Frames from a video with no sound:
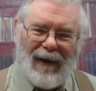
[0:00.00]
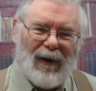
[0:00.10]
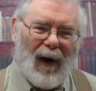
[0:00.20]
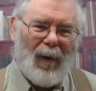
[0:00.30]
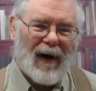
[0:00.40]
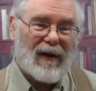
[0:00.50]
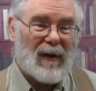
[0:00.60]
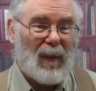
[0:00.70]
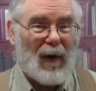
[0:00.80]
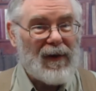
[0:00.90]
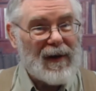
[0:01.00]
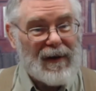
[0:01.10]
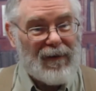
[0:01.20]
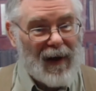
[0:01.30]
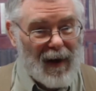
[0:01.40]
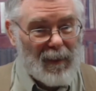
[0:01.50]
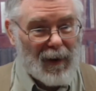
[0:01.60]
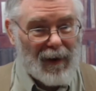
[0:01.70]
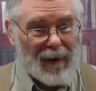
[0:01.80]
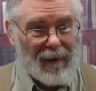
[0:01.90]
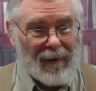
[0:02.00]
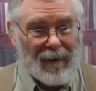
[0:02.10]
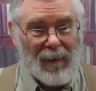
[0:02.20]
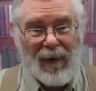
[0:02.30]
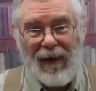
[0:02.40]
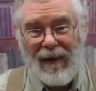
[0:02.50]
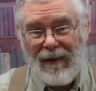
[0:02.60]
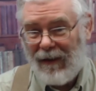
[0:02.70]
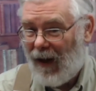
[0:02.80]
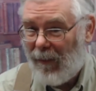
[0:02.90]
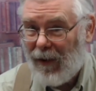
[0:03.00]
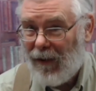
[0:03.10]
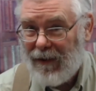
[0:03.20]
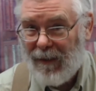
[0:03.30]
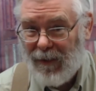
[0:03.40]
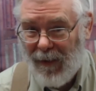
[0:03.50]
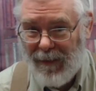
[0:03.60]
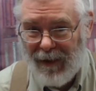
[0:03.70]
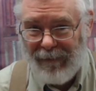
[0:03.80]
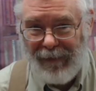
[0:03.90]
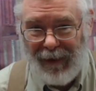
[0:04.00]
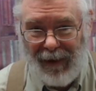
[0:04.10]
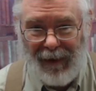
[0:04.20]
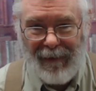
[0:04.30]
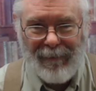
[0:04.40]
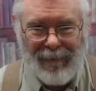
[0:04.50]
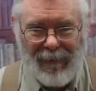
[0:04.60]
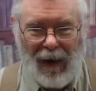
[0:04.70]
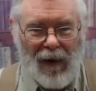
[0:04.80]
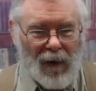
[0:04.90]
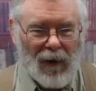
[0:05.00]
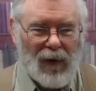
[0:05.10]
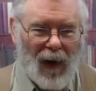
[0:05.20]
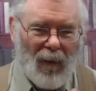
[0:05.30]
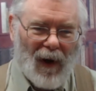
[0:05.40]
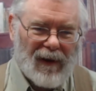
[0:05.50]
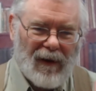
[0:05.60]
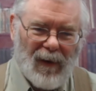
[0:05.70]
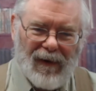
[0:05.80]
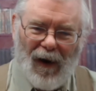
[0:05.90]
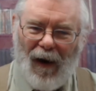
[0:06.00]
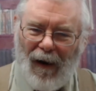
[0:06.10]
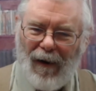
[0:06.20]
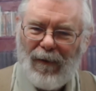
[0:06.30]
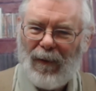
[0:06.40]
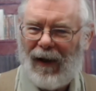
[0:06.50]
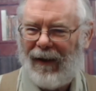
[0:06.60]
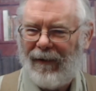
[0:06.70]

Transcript: Do I want to support this developer with his nominal subscription fee, or do I want to do it the hard way?